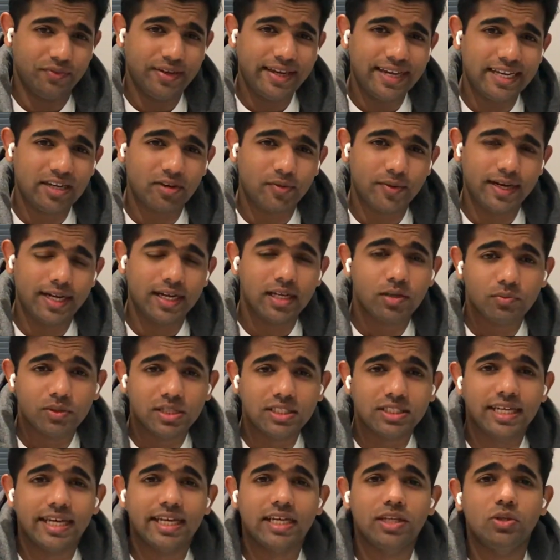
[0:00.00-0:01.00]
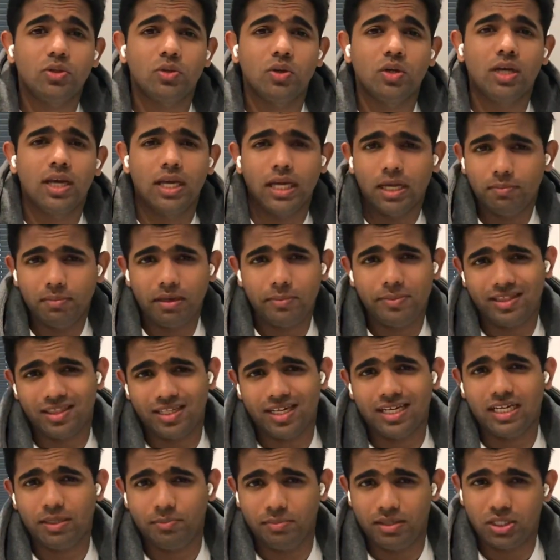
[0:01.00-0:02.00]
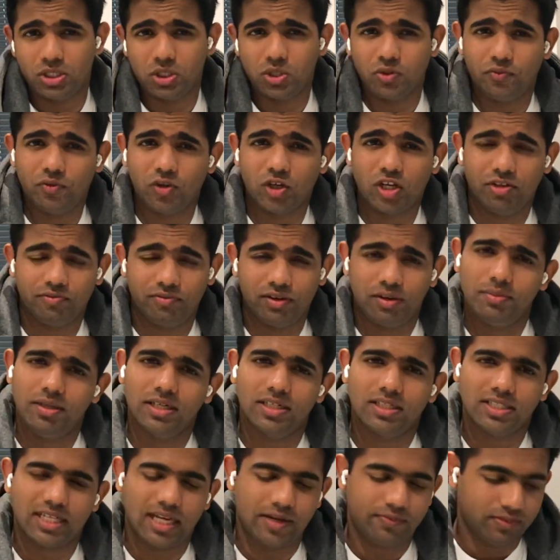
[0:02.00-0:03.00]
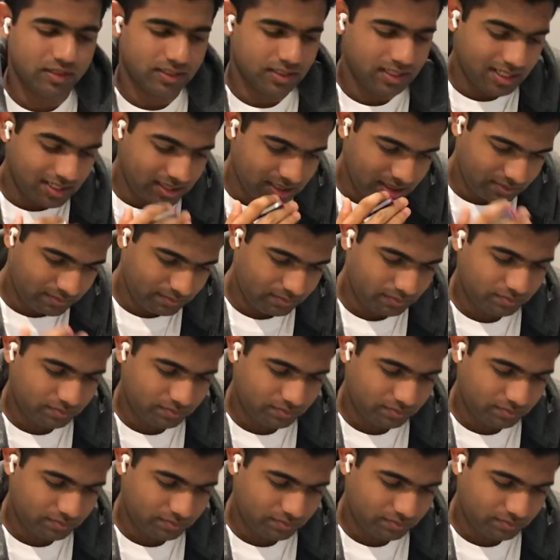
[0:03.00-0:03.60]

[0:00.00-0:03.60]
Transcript: vague reading, will take you maybe 30 minutes or 45 minutes after that.